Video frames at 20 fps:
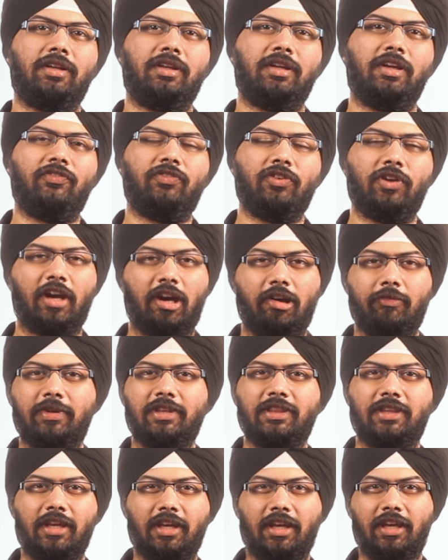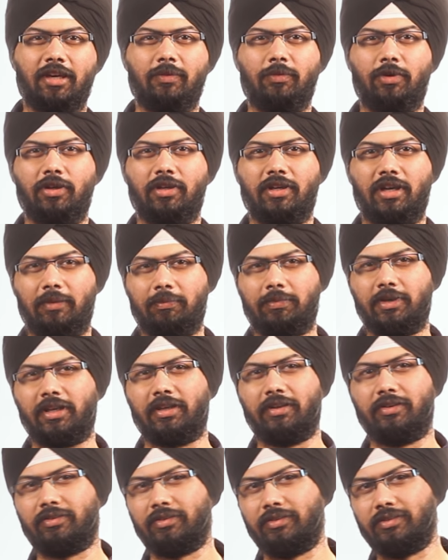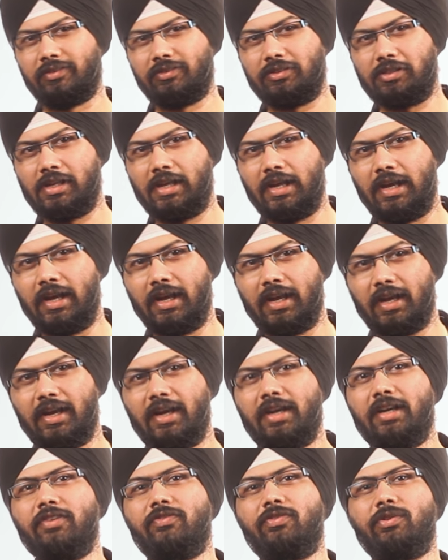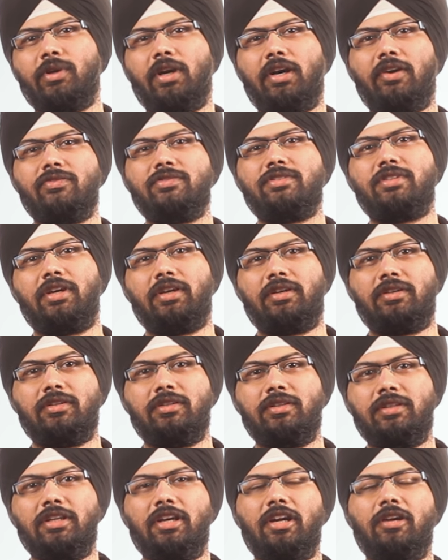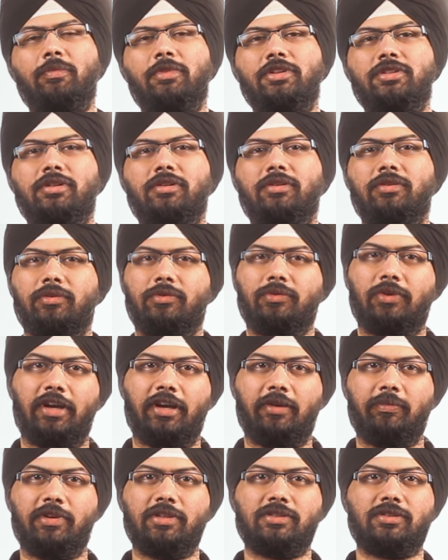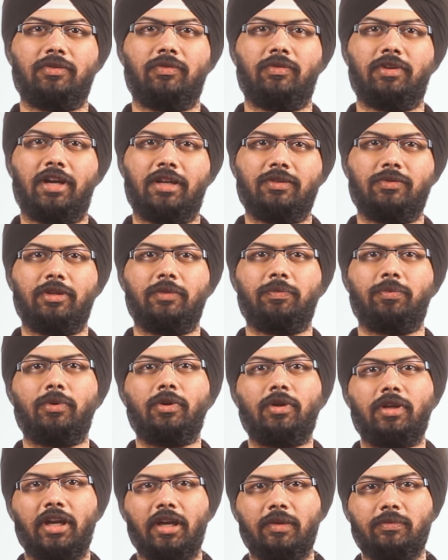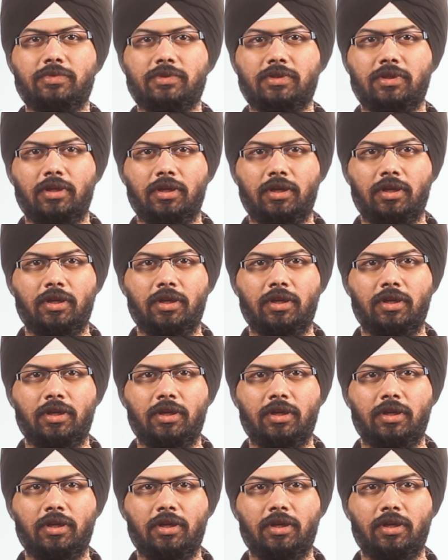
if you have been thinking about your applications and if you have checked the admission requirements of graduate programs,